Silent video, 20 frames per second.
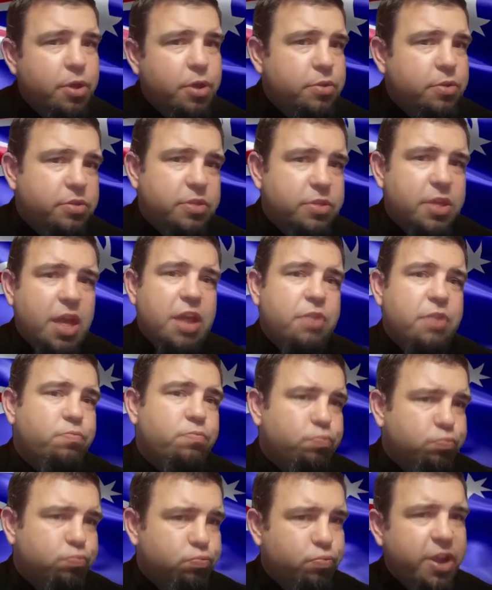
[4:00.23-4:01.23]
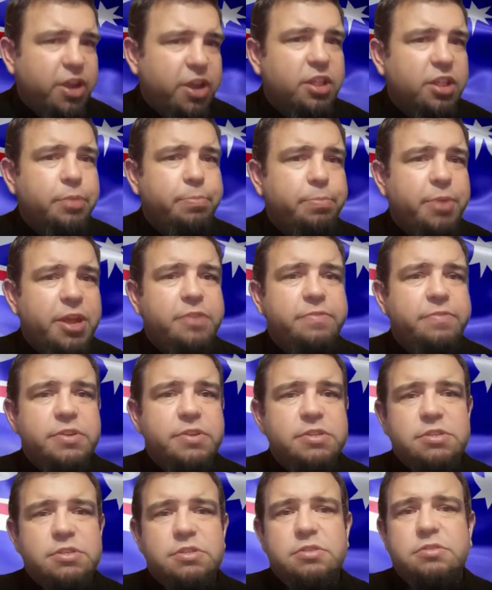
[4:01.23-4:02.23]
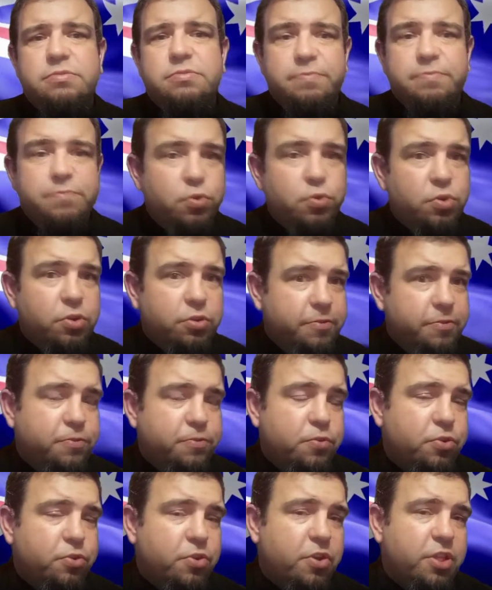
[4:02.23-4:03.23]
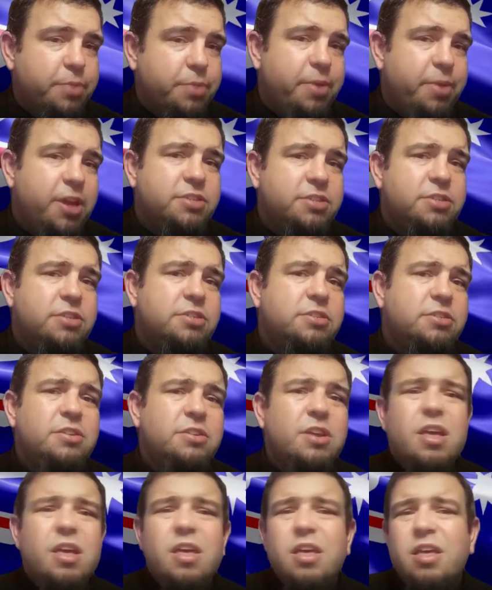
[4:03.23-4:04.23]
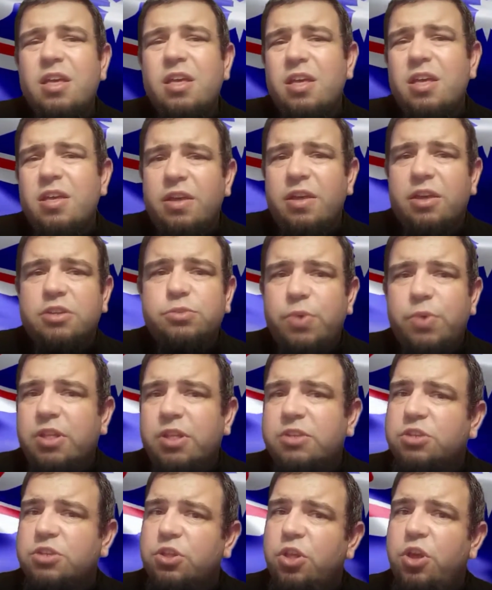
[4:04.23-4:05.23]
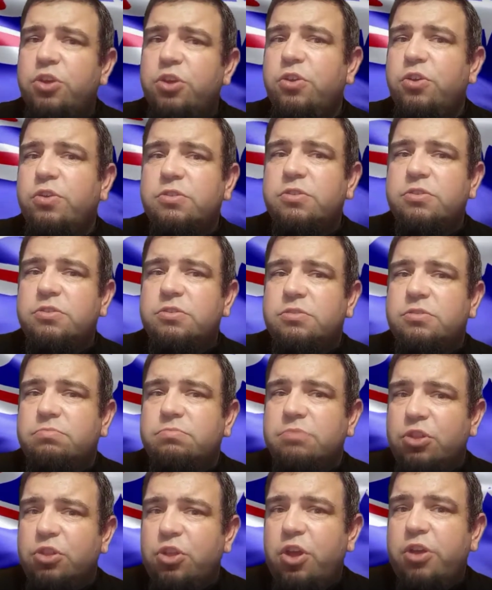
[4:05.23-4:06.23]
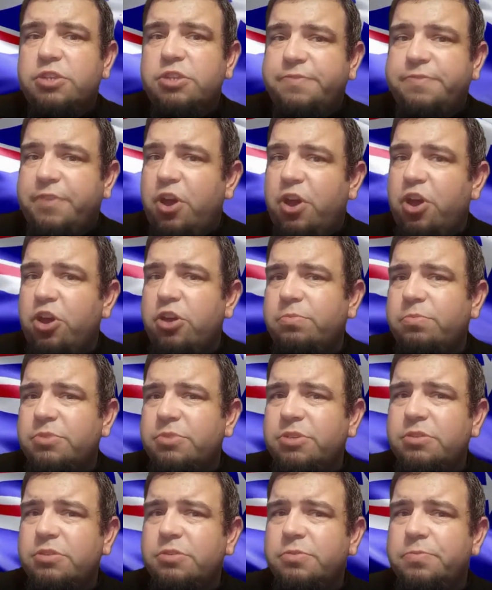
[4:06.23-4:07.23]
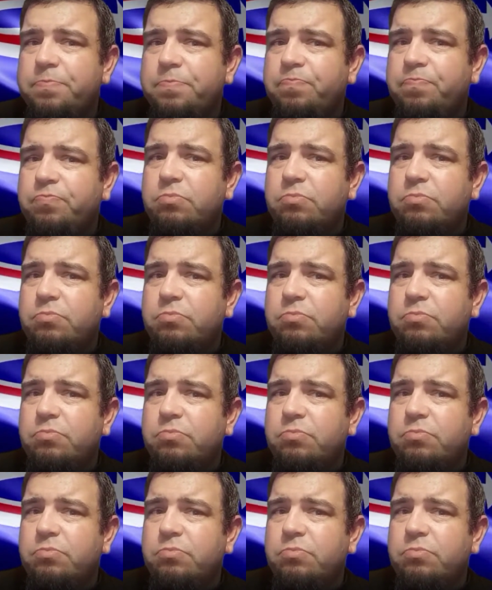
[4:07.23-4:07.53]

both in regular benefits on a fortnightly basis, as well as low-cost loans for homes